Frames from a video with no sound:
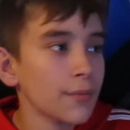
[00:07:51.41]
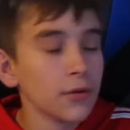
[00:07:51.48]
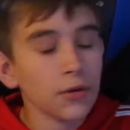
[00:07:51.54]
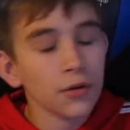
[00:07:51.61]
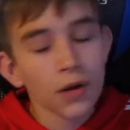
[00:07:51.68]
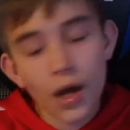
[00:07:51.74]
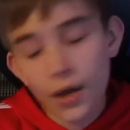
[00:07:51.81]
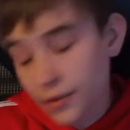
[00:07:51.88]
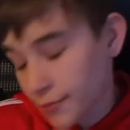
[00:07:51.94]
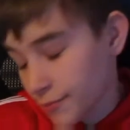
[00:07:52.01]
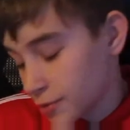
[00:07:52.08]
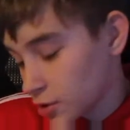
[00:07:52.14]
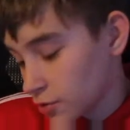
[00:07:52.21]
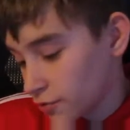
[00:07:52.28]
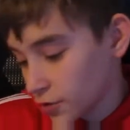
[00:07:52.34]
You've got the
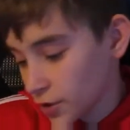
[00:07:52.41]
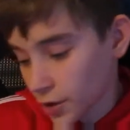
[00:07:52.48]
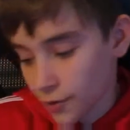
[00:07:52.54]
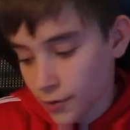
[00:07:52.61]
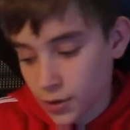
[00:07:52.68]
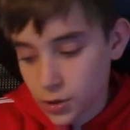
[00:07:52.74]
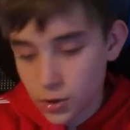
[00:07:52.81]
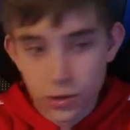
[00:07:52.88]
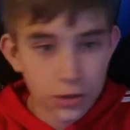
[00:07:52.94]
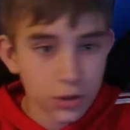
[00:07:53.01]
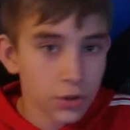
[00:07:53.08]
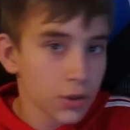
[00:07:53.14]
beautiful decorations.